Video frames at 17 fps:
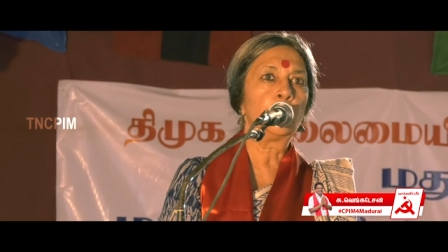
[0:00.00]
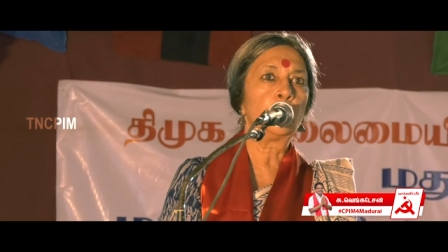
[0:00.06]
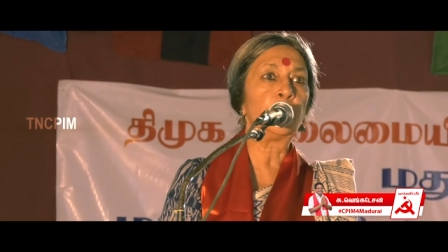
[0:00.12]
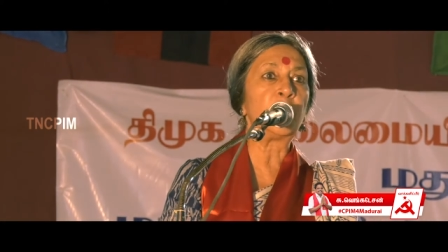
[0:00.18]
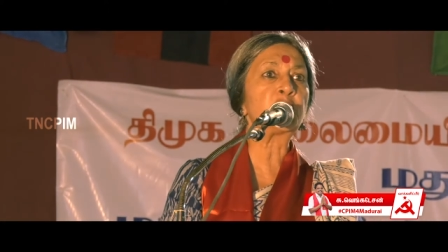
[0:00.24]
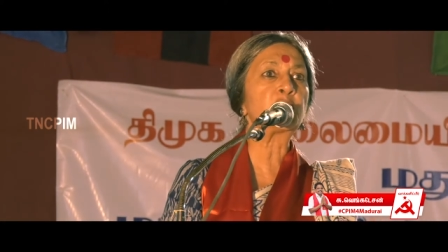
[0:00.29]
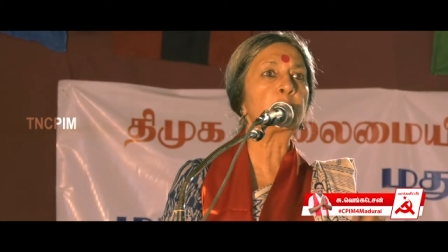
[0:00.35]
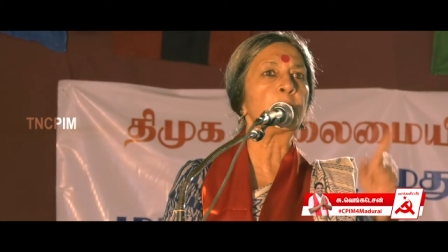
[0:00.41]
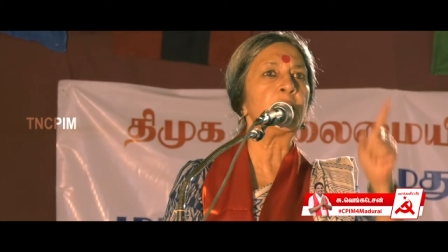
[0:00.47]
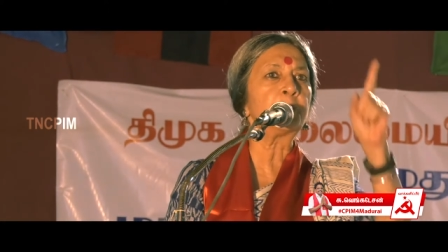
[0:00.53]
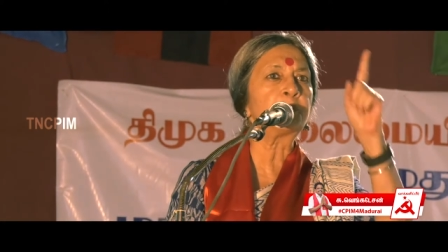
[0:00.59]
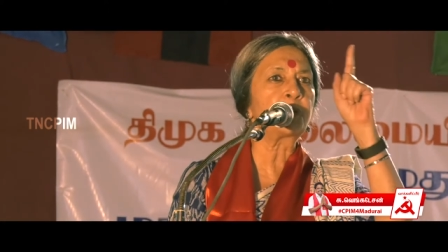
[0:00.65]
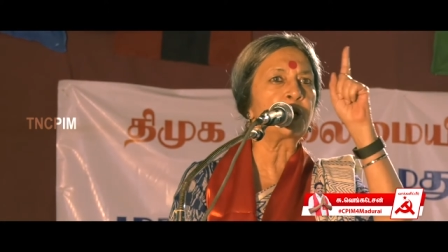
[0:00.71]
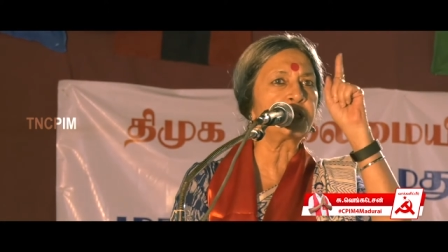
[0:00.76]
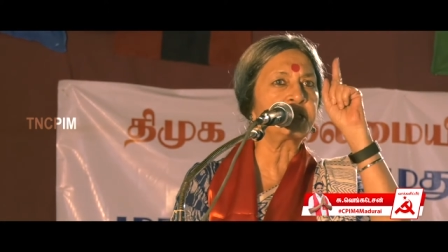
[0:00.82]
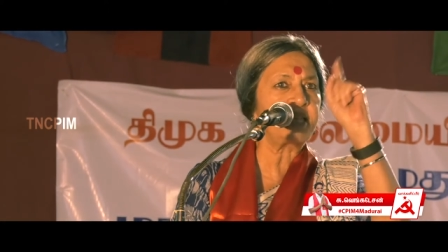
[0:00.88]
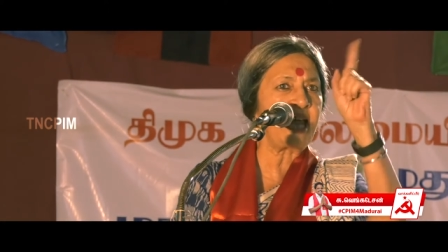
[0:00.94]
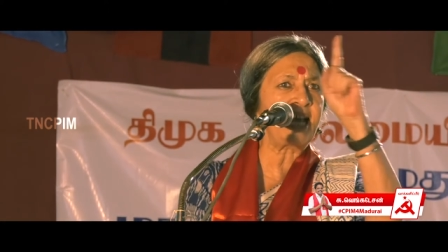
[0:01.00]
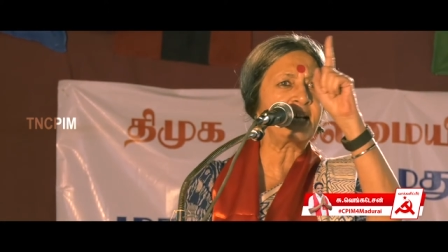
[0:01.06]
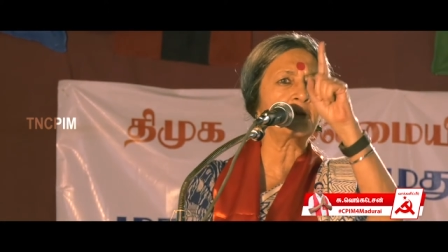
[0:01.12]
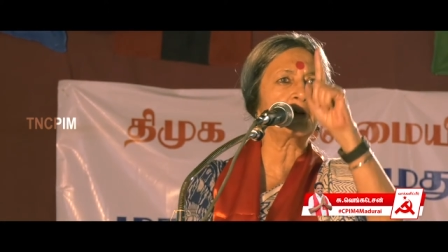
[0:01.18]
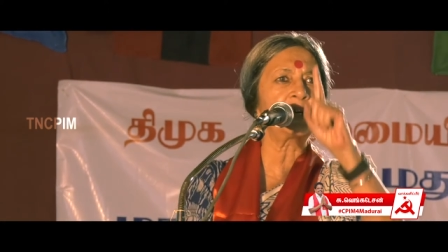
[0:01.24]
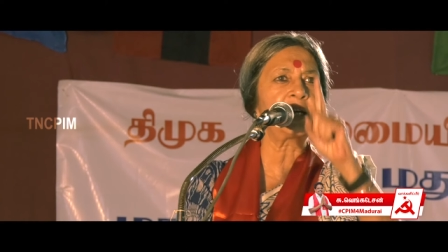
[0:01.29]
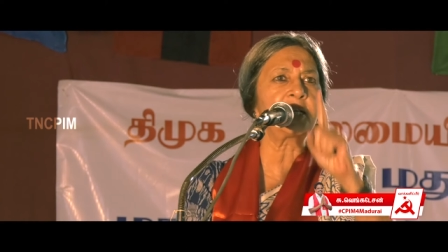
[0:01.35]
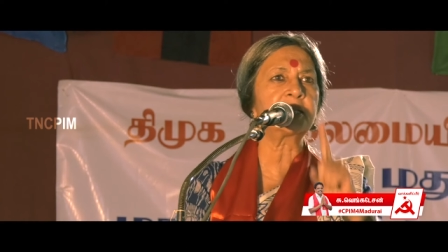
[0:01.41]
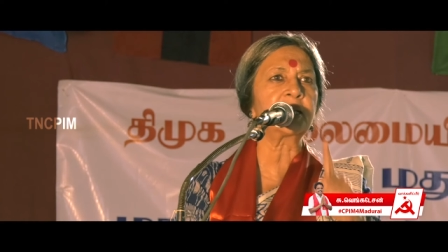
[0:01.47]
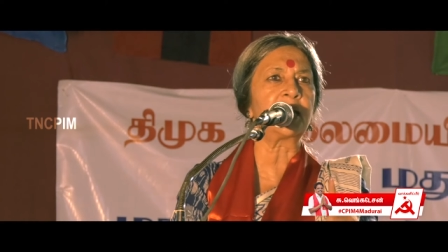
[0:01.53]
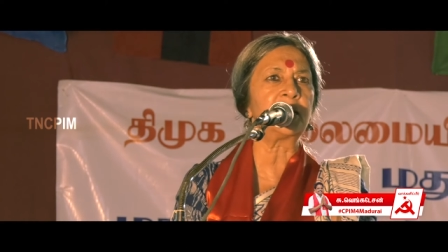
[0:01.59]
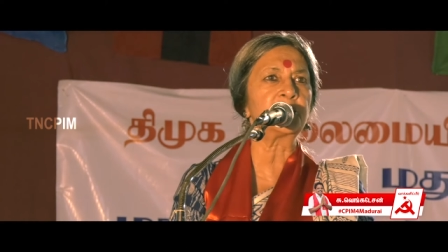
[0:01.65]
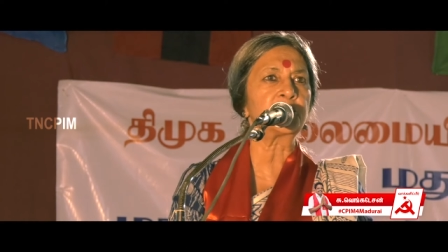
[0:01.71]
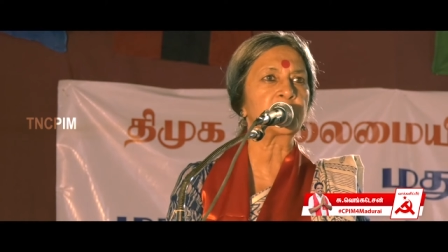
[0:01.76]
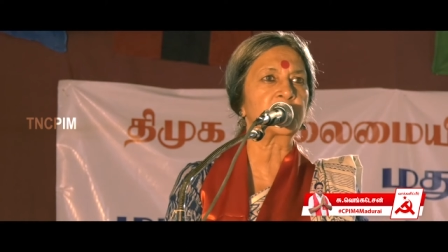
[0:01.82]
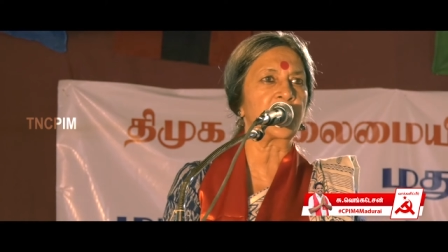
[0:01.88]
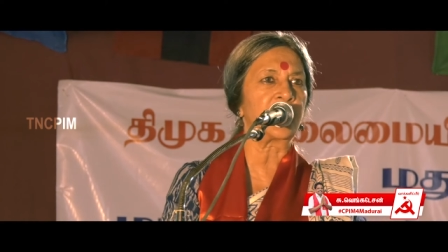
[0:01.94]
which will protect
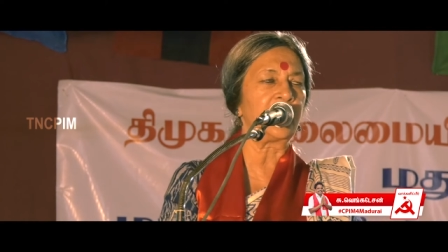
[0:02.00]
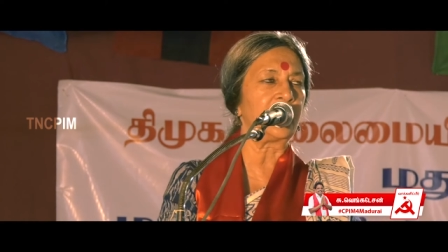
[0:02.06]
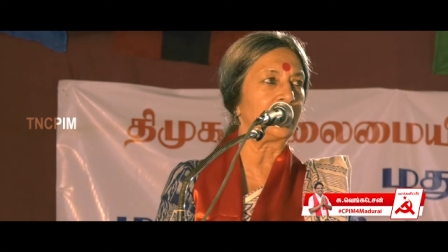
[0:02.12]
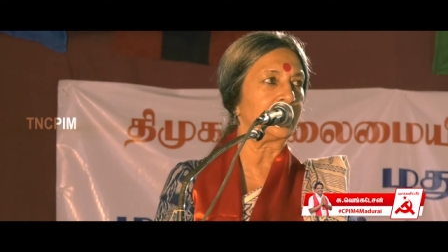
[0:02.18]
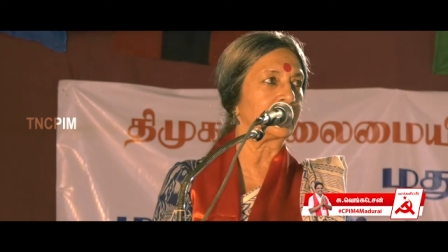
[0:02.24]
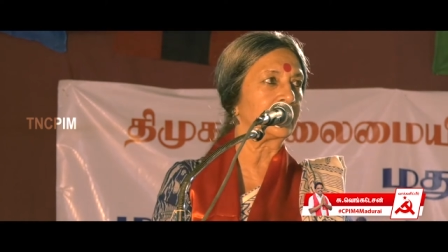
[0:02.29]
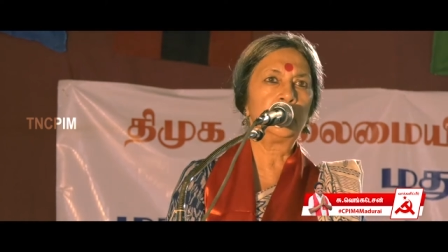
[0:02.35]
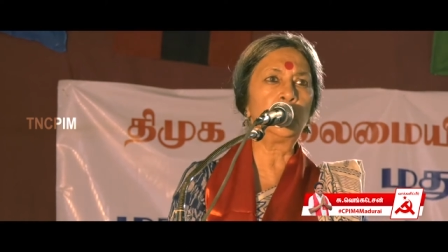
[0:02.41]
retail trade.